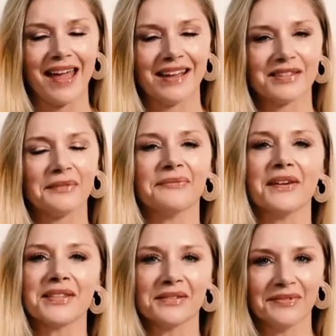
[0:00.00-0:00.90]
me. So
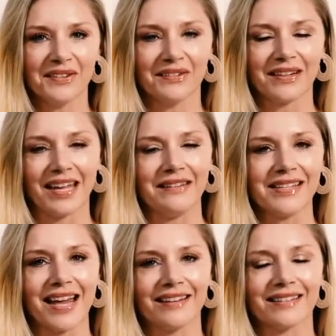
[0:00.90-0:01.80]
first of all, can you
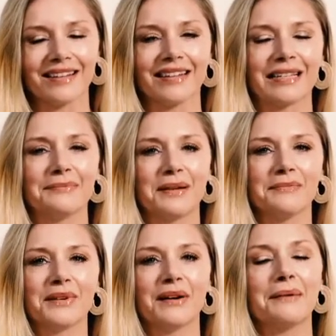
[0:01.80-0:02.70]
tell us a little bit
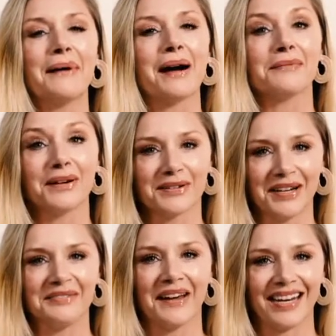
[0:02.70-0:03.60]
more about what
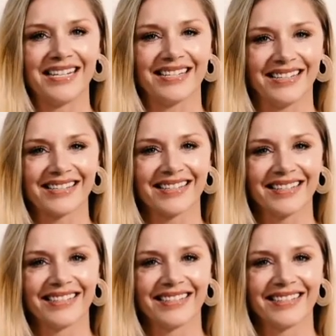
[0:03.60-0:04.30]
Green Valley does?